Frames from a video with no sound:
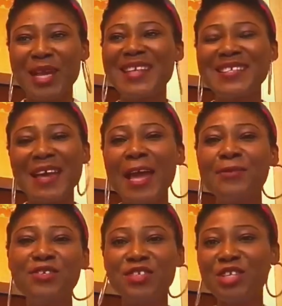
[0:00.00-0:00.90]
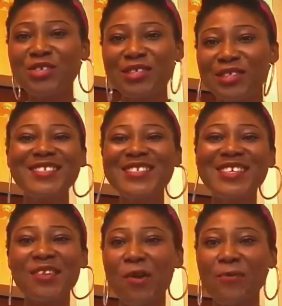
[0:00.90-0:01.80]
At times, you need to
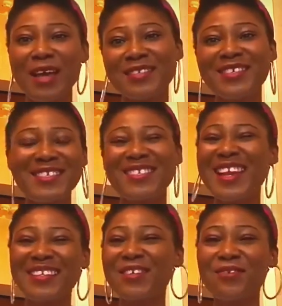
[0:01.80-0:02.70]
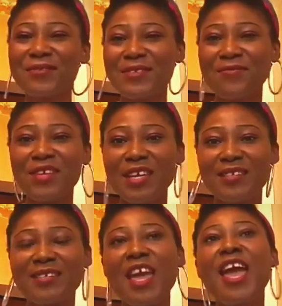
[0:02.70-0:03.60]
loosen up and just let go of some
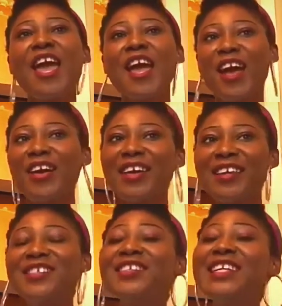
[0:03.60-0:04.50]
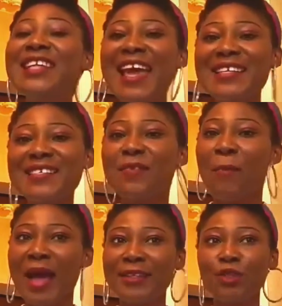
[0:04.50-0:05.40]
things. Okay, so the next
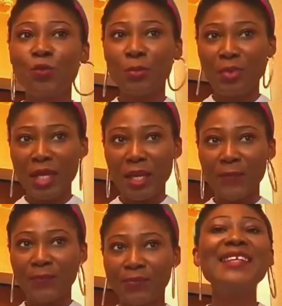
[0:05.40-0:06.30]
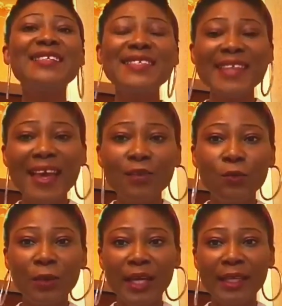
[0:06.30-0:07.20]
match will be a
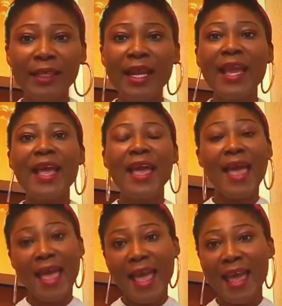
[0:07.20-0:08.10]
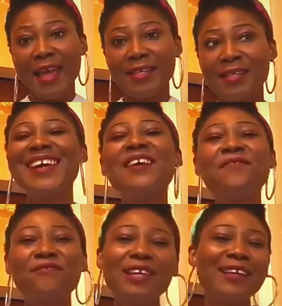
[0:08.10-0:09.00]
sanguine and a
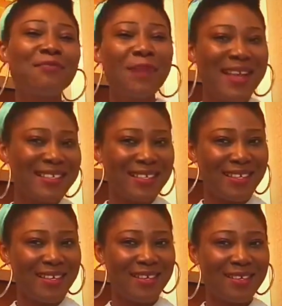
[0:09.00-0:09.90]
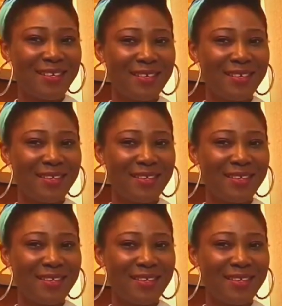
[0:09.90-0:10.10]
phlegmatic.